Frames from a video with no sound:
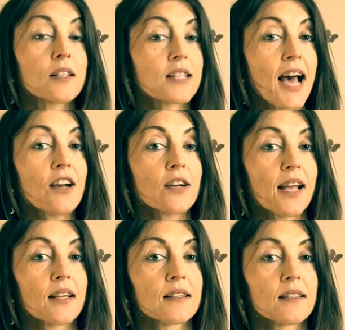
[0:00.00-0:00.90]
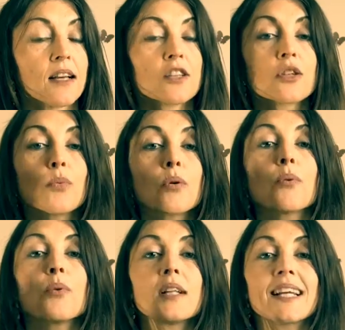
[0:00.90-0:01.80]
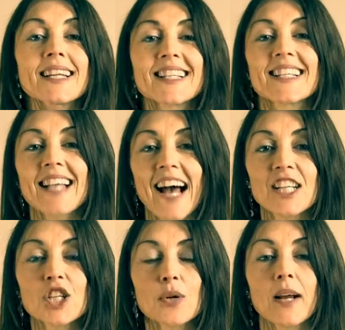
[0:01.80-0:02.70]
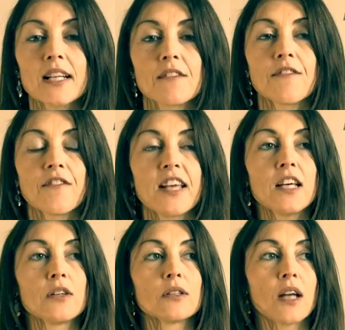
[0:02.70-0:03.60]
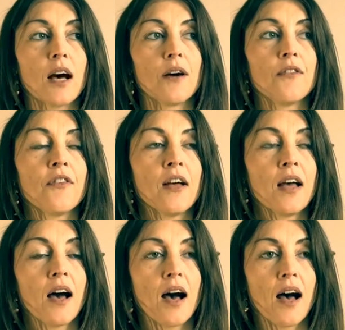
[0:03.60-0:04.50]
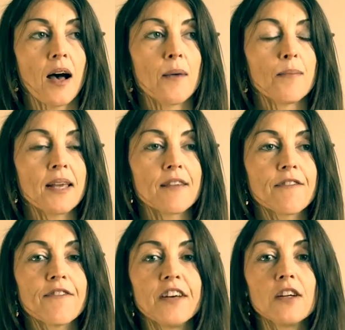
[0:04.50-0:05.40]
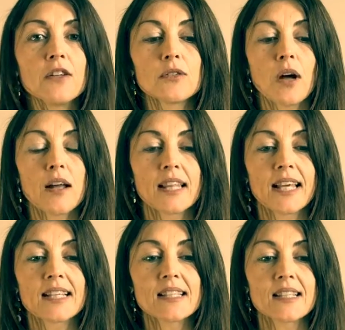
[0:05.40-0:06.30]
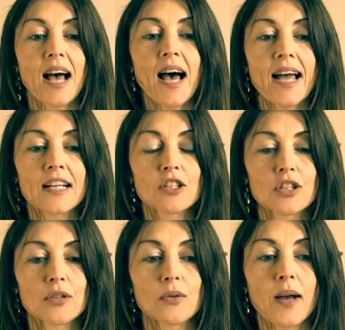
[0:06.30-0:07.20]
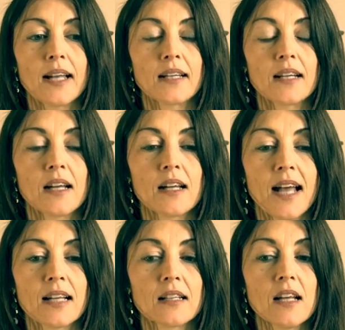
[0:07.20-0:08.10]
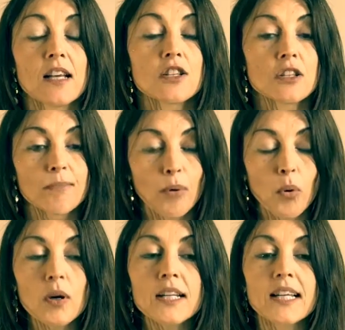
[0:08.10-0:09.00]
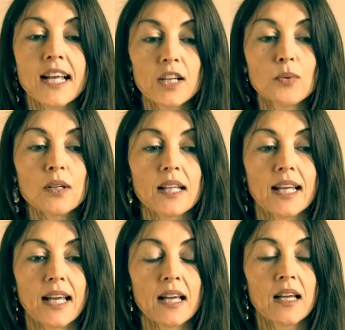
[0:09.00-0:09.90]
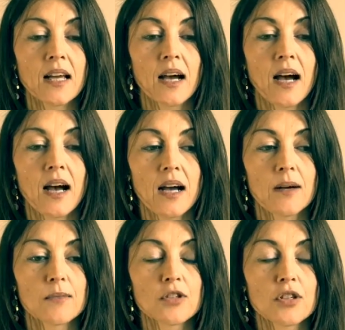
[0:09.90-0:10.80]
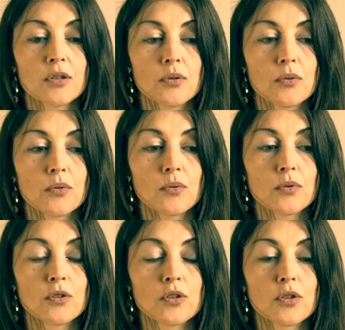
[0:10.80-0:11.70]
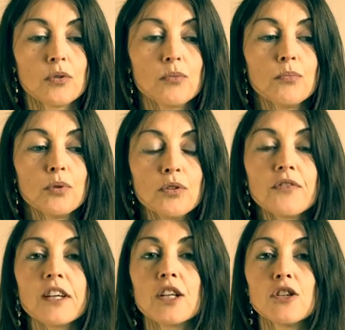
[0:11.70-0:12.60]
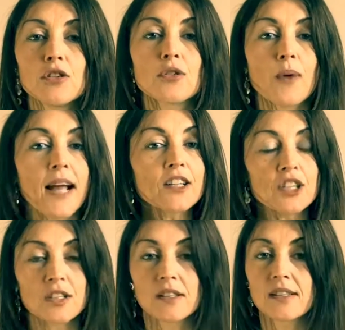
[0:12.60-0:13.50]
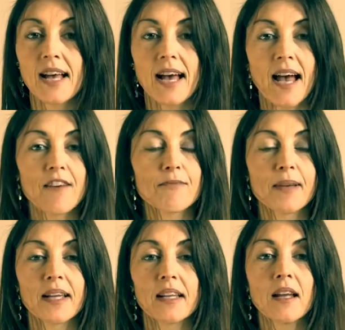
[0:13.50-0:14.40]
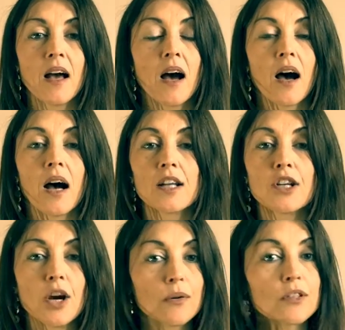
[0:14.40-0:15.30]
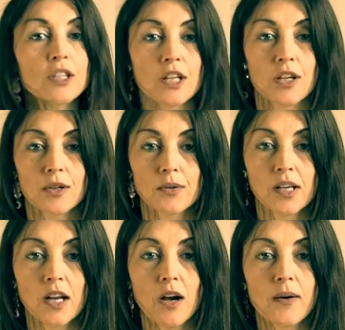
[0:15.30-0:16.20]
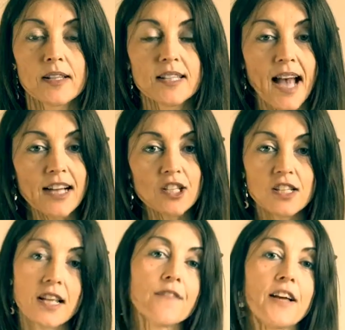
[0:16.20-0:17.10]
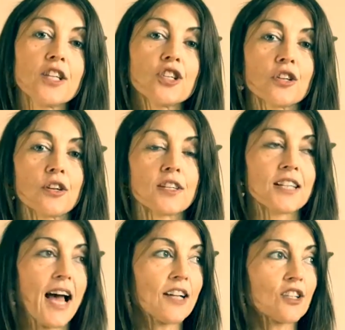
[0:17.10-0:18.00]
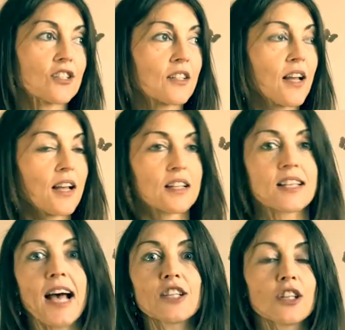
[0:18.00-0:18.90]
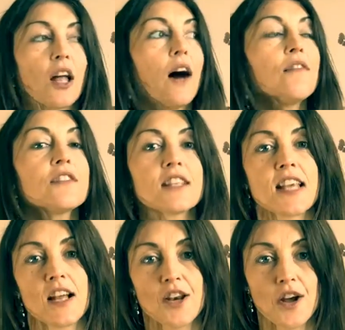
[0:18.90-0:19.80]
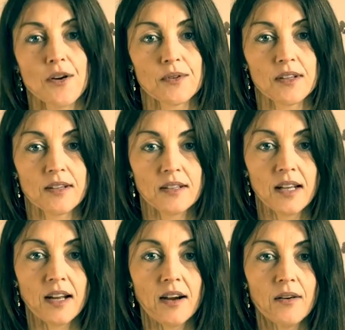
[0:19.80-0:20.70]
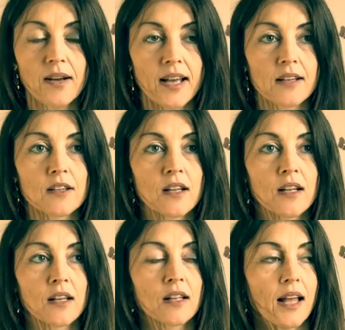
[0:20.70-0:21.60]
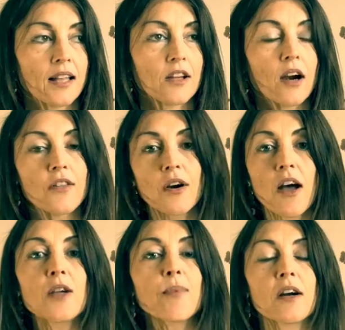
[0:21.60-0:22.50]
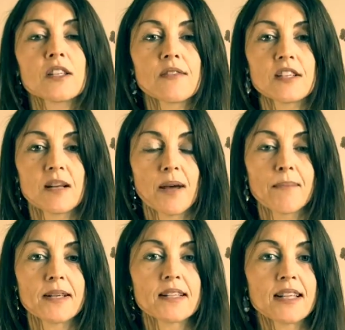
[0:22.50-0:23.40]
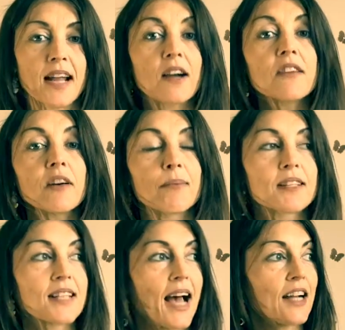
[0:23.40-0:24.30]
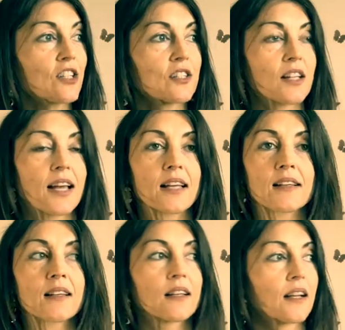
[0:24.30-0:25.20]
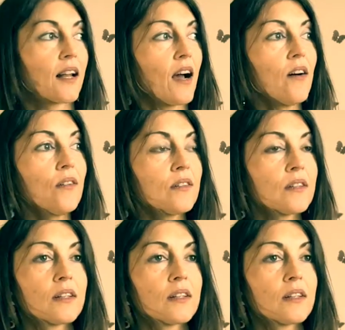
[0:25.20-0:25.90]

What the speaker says: Saturday. So we're really in a saturated field of being filled on the inside and supported inwardly to move in new directions that have been unknown to you, you know. And Sag is the adventurer. Sag loves the unknown, you know, and there are other parts of us that might be scared of it, but Sag is like, you know,